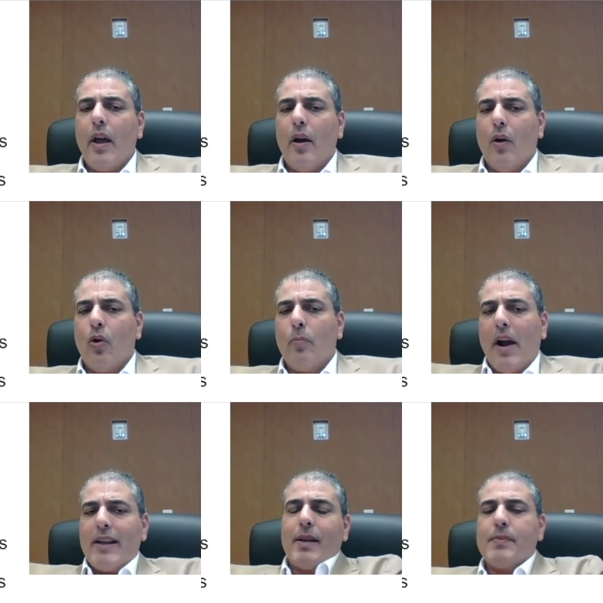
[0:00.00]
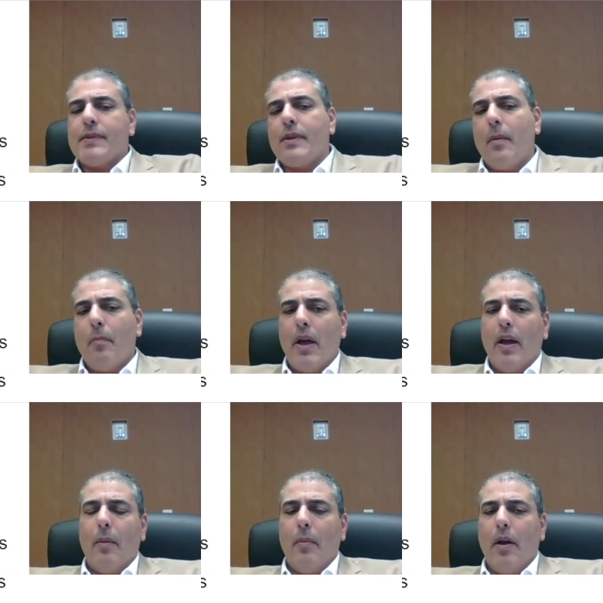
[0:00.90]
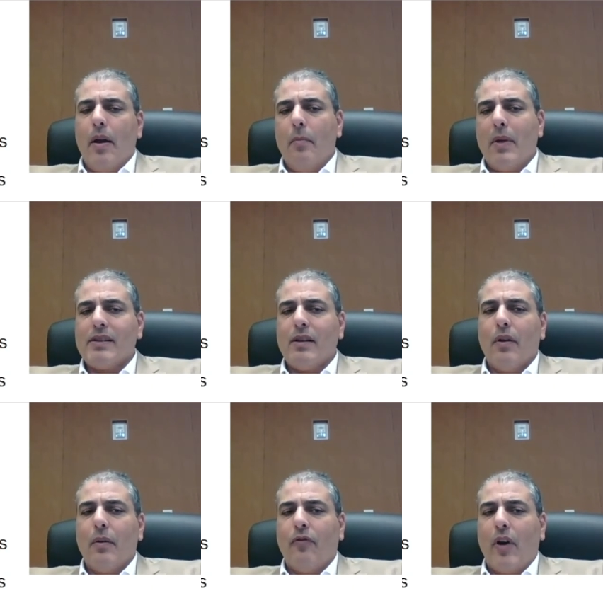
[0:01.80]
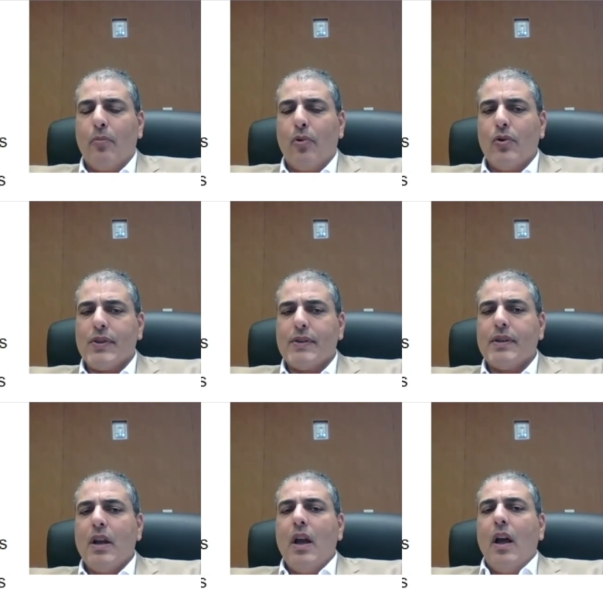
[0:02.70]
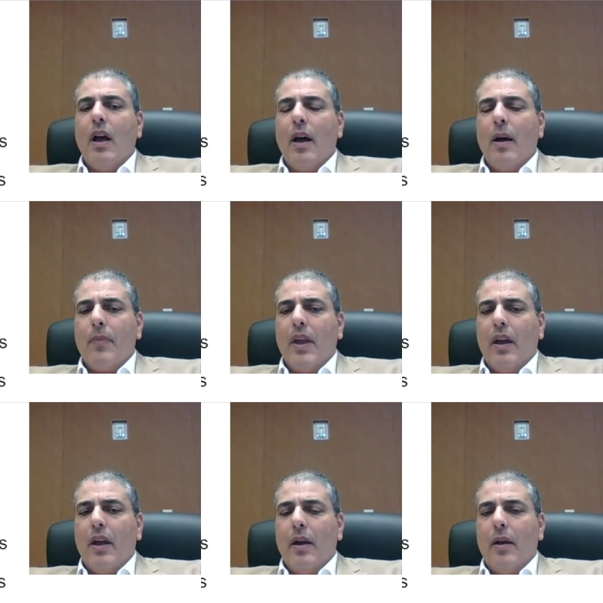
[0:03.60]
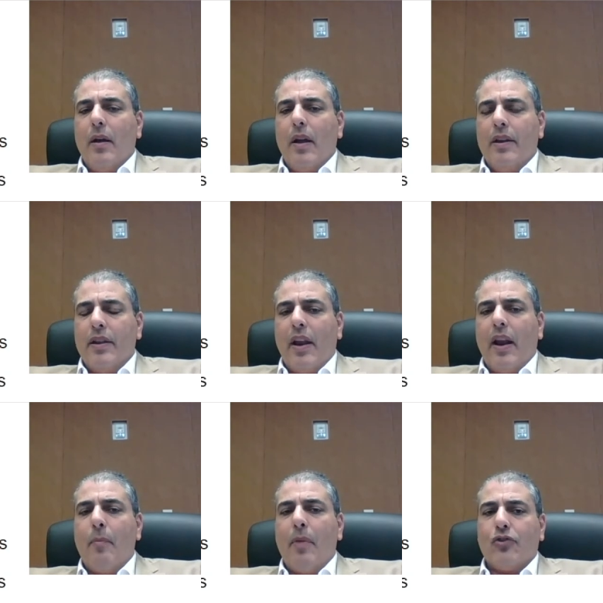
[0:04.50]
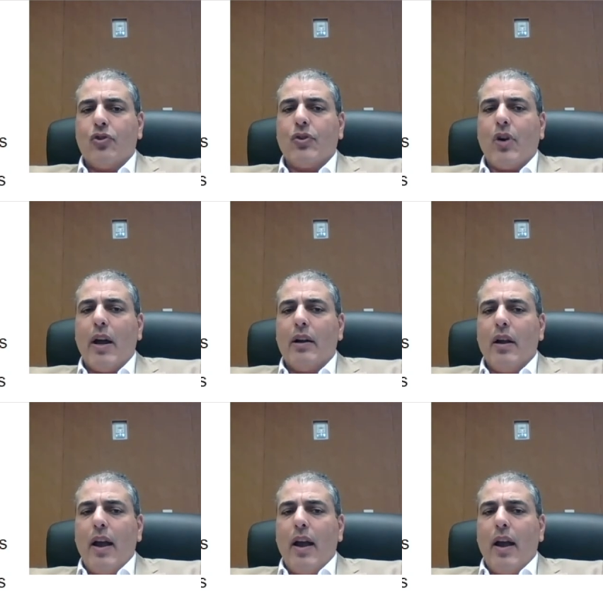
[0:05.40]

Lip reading: or biceps muscle fibrosis in the non-ambulatory trial.